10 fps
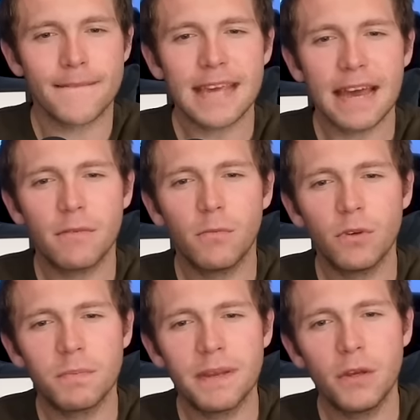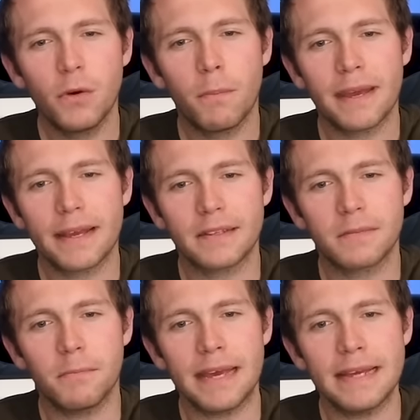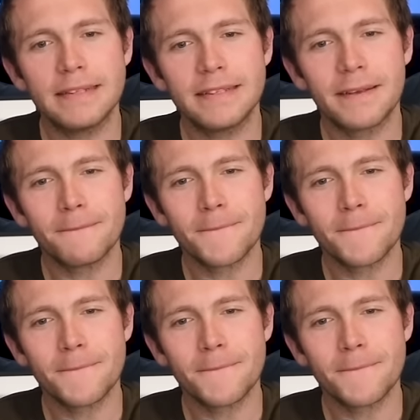Kevin, what's been your biggest miss?